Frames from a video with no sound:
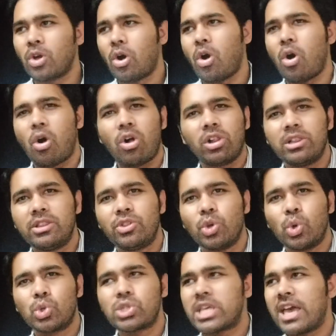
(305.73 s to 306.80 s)
All
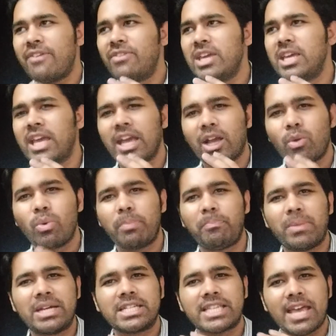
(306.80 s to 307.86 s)
those heavy
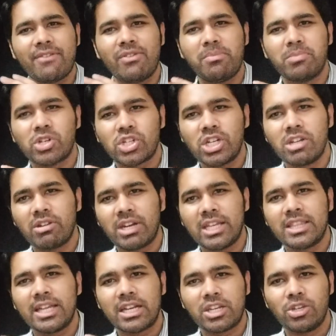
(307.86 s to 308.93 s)
equipment, heavy
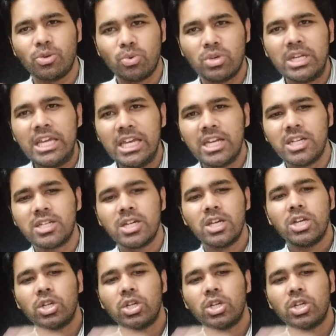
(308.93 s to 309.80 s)
machinery that you need